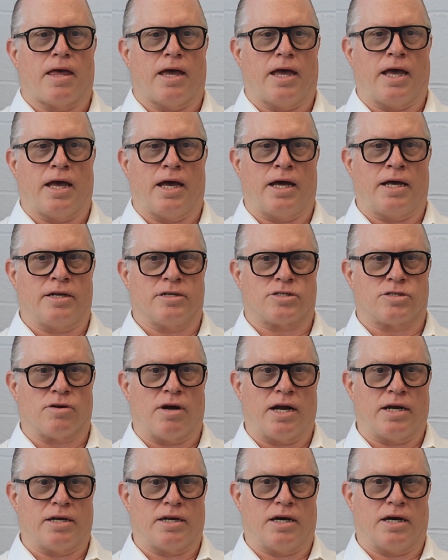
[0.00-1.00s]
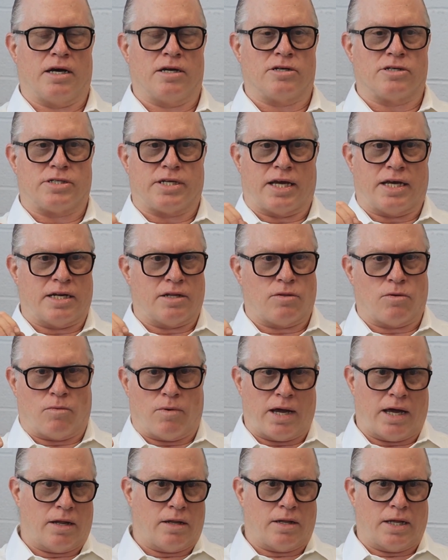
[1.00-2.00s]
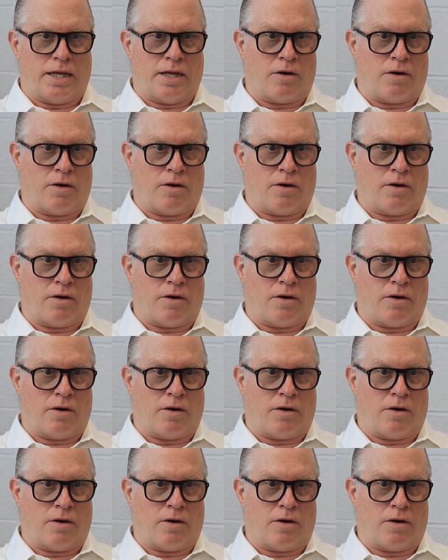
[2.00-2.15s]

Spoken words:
and trying to understand the way it